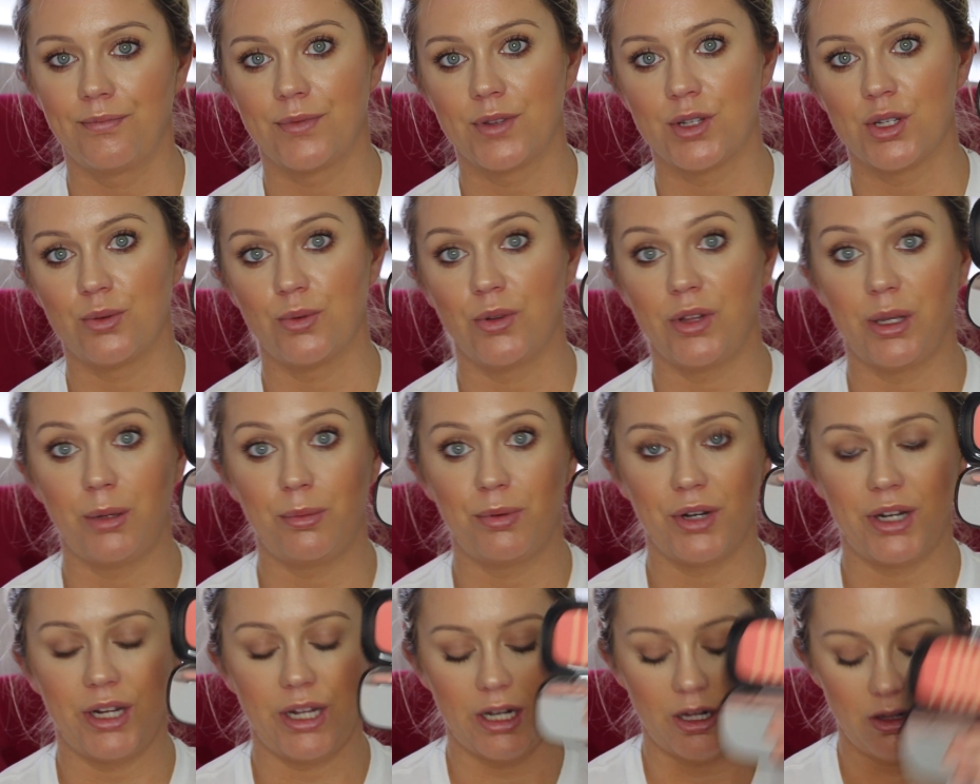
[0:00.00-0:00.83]
It's a really
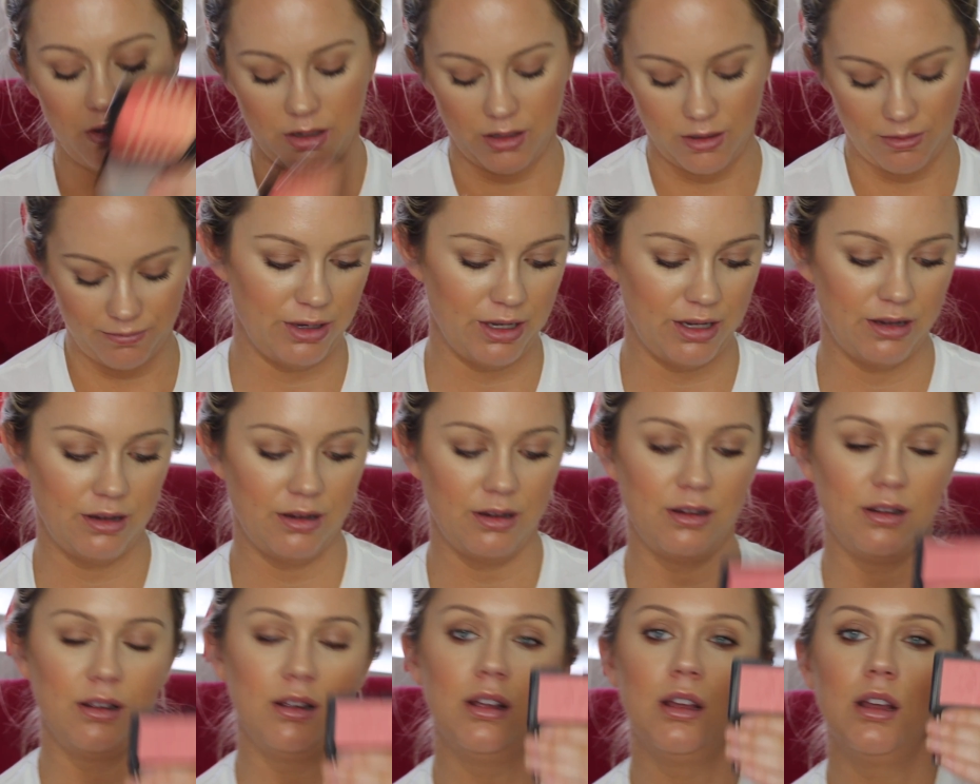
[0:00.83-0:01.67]
pretty color.
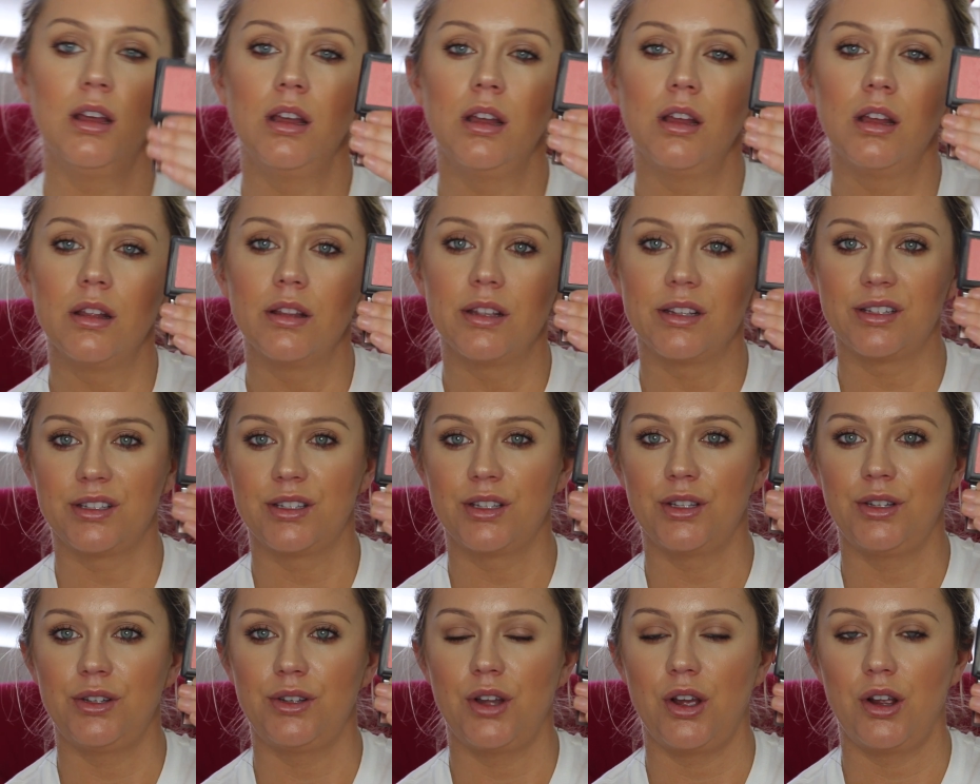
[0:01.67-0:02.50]
This
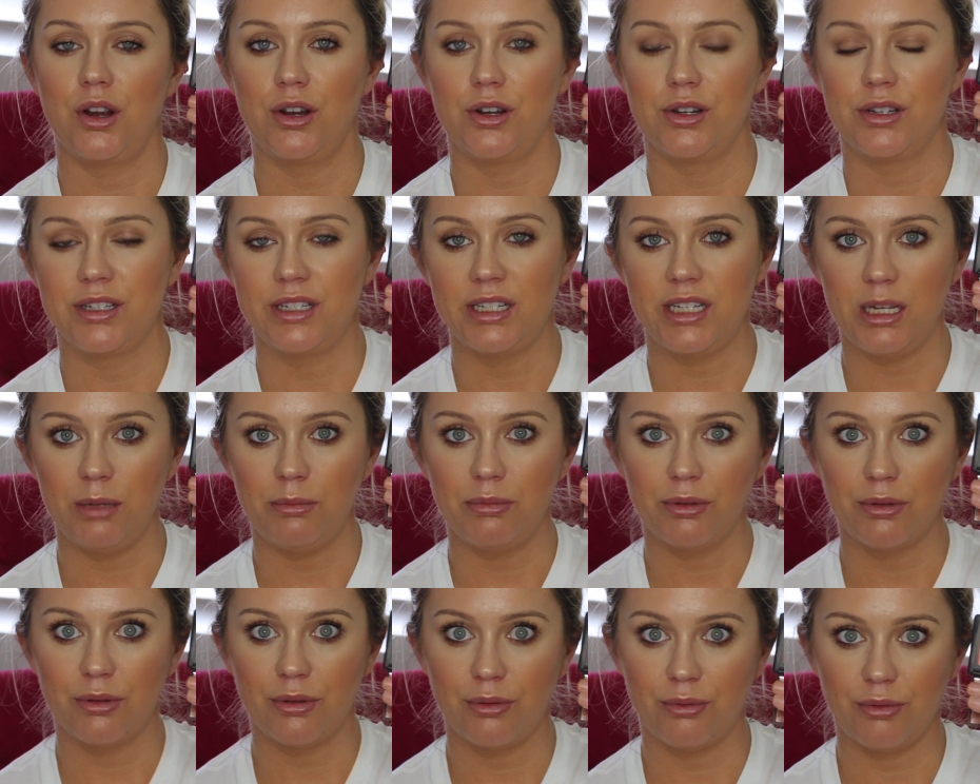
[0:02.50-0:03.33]
is a NARS
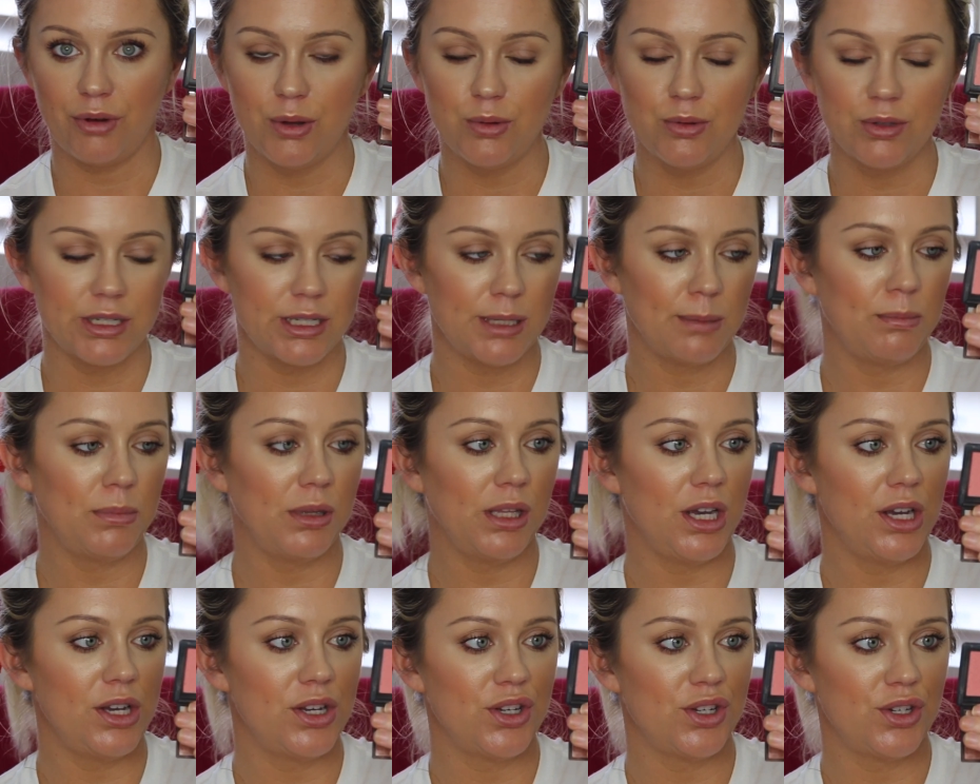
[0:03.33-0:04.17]
Deep Throat
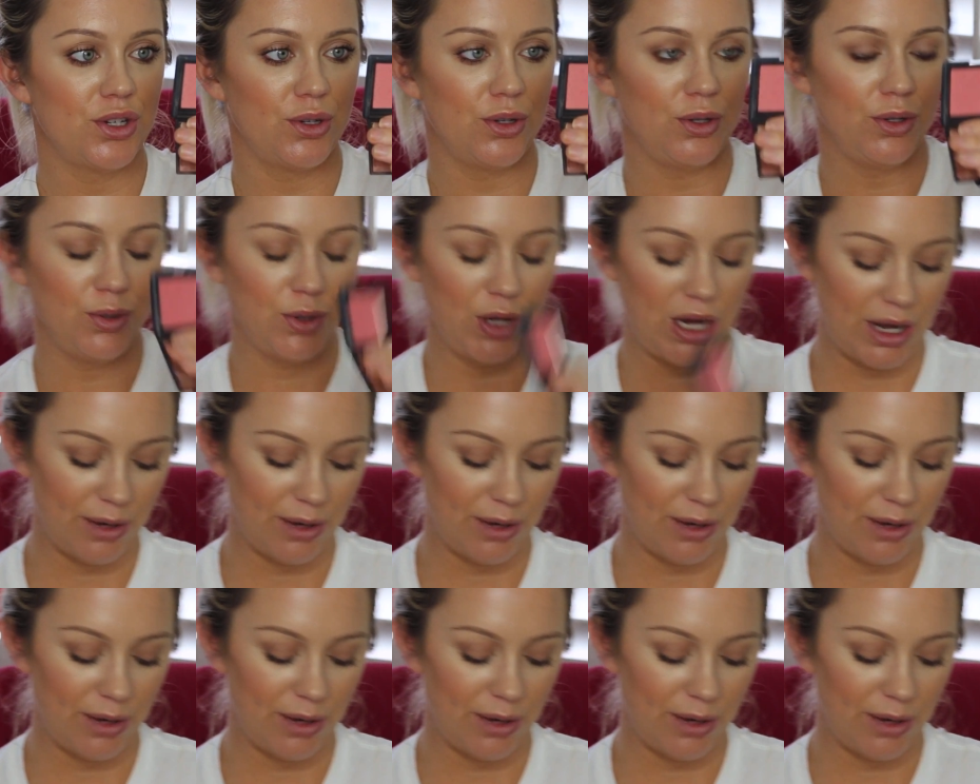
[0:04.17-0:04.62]
Blush.